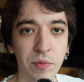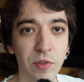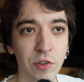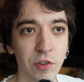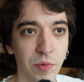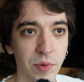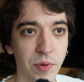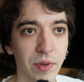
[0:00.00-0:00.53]

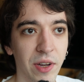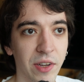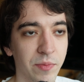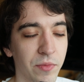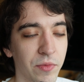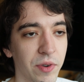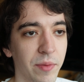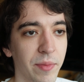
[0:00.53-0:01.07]
showing you guys
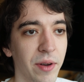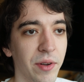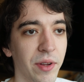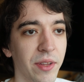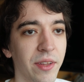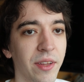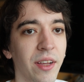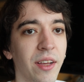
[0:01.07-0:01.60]
more about
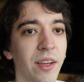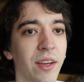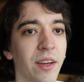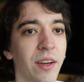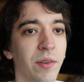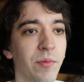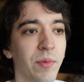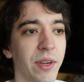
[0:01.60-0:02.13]
it
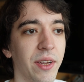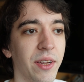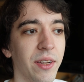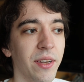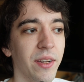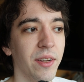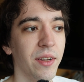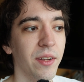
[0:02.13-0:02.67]

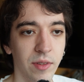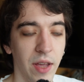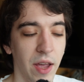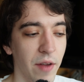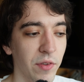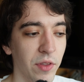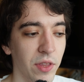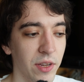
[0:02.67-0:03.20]
when
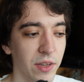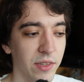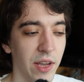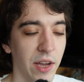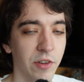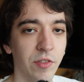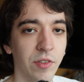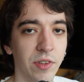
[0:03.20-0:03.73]
everything is
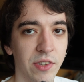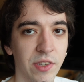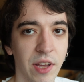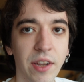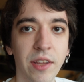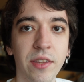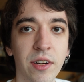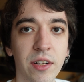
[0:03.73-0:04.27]
actually
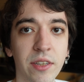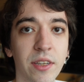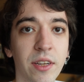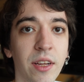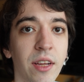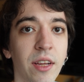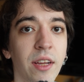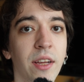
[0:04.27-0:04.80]
said and done
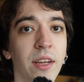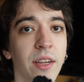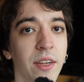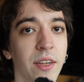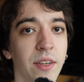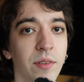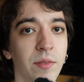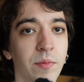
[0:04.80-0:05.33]

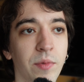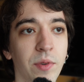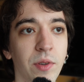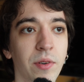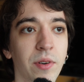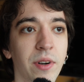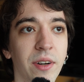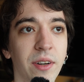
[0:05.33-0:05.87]
and we
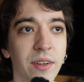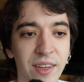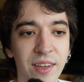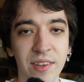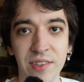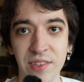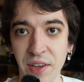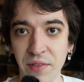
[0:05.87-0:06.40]
are
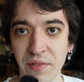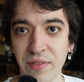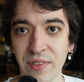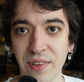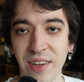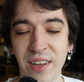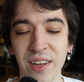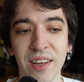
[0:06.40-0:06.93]

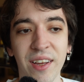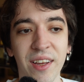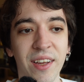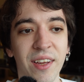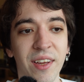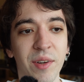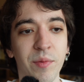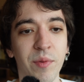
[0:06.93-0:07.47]
safe
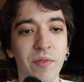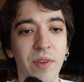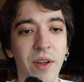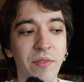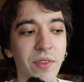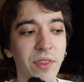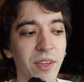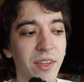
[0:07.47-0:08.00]
with
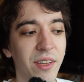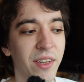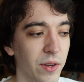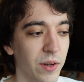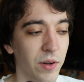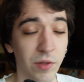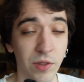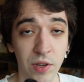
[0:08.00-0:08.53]
everything.
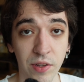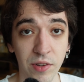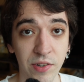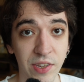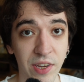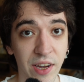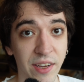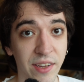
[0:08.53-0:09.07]
On the other
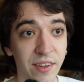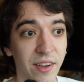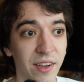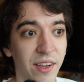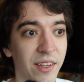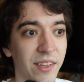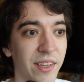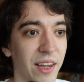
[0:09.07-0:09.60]
side,
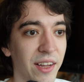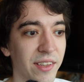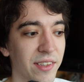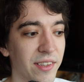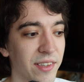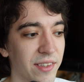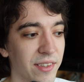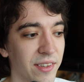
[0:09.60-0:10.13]

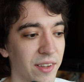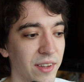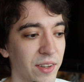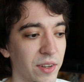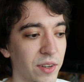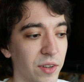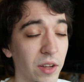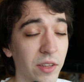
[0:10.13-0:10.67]
that's
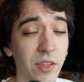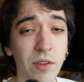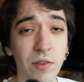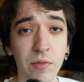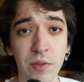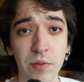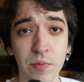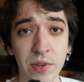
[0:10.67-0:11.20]
not the
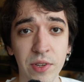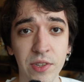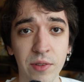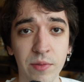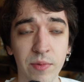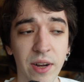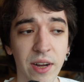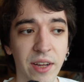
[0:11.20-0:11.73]
only
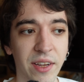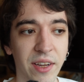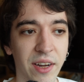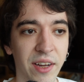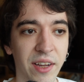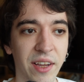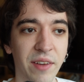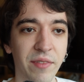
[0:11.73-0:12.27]
reason why
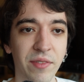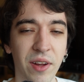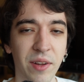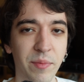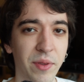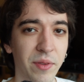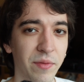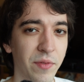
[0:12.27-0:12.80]
I have
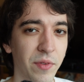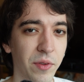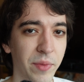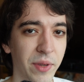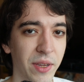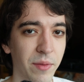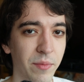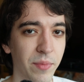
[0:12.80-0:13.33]
not been
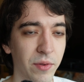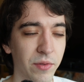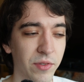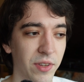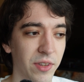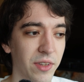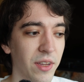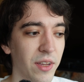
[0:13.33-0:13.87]
filming and
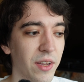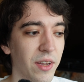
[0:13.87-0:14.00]
posting